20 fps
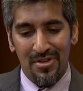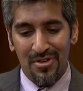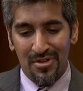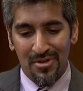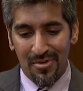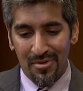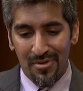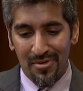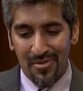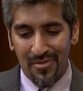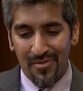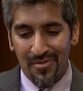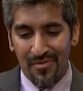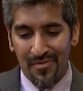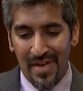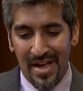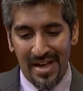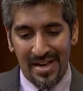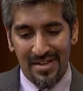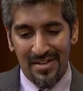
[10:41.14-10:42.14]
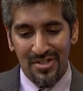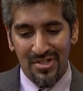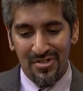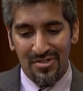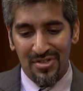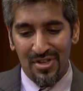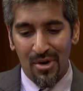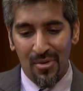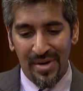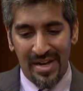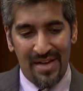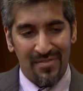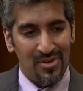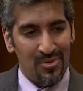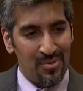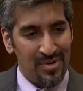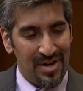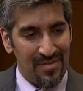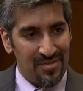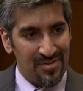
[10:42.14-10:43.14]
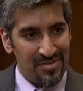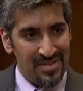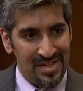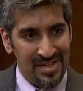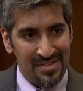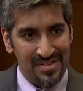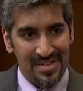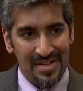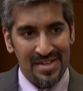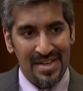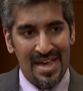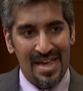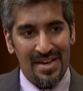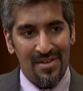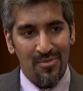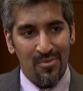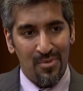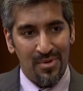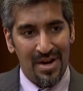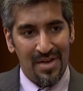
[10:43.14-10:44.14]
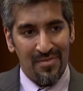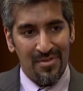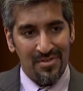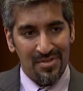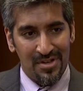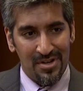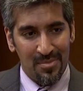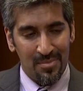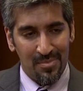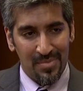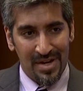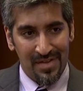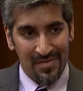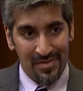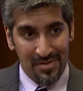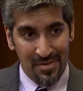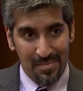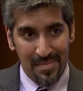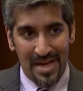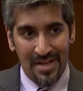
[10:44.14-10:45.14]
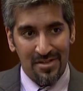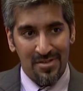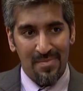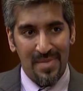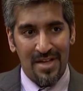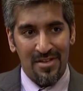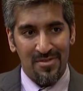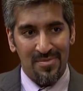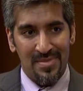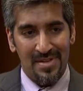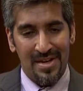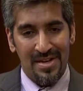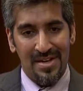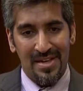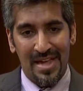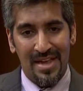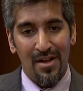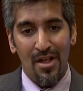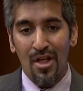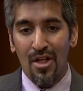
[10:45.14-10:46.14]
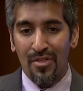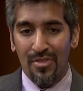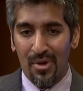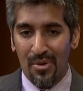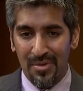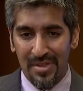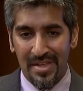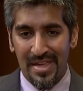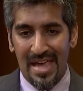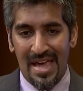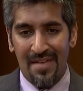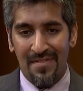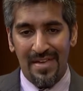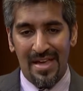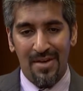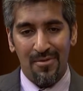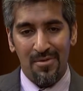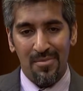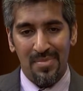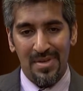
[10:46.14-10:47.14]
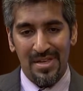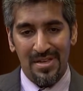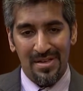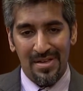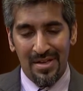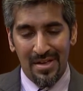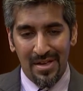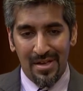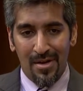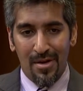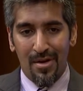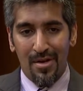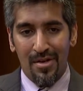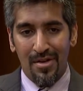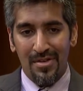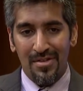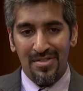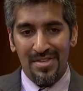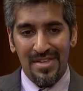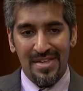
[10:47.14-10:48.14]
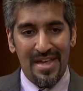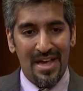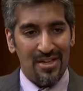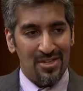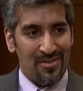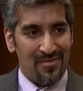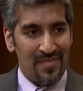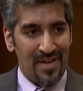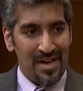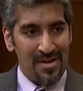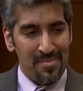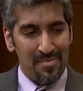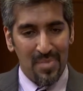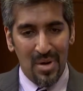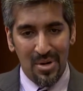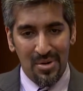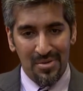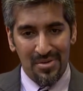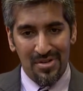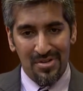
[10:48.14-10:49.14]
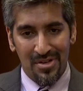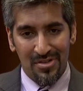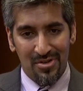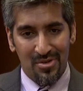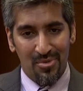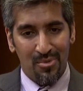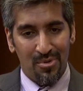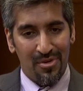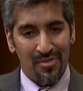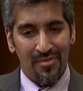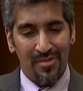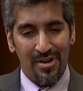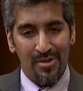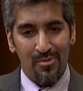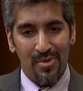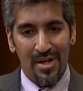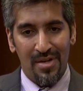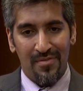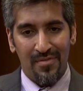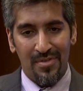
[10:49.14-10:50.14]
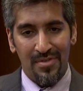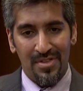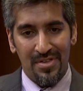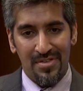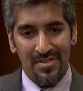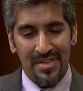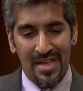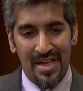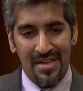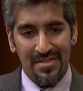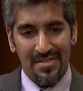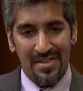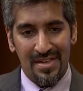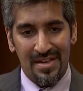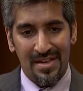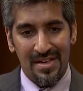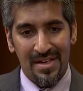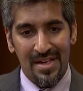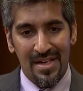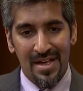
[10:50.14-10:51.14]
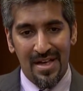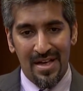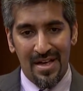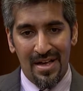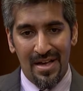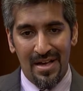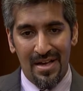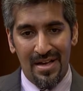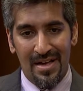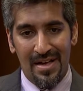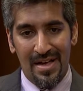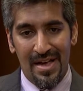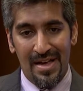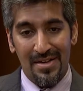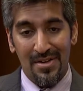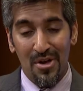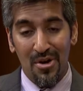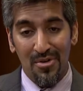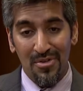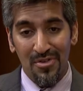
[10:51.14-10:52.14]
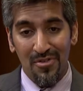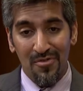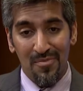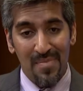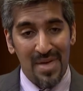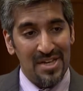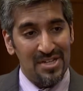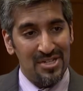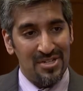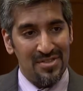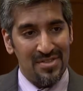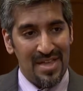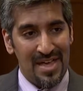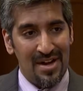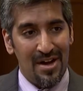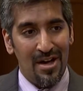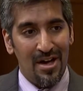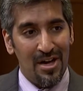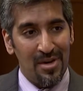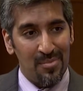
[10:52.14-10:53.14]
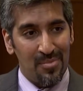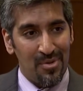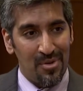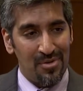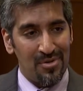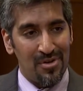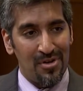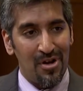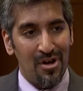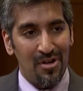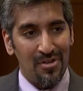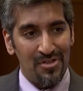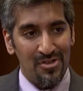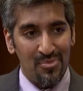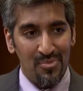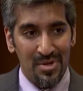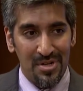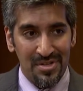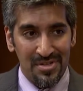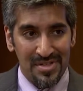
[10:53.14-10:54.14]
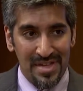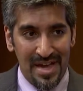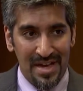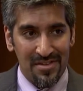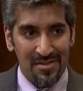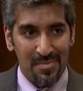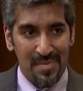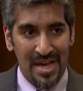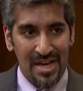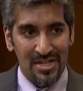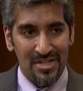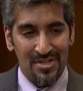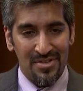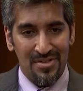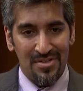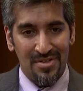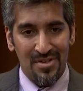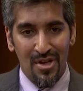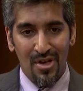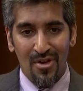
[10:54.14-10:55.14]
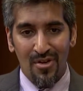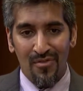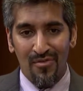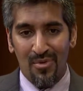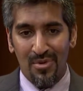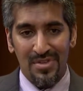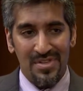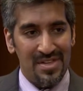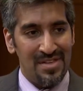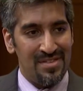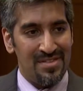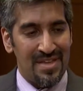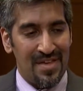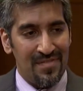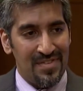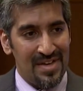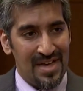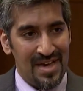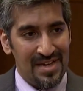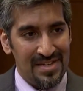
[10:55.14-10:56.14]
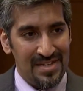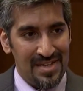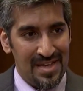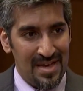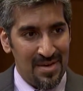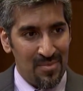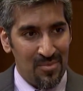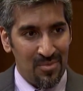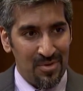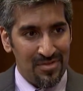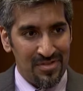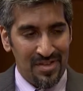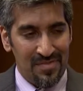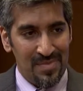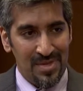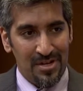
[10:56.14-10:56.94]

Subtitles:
you're fine just going after whatever is easy to get and whatever is going to give you the best specimen. And again, the only caveat would be decalcified bone doesn't work very well for this testing. I know you've mentioned that on protocol you will test patients for T790M once they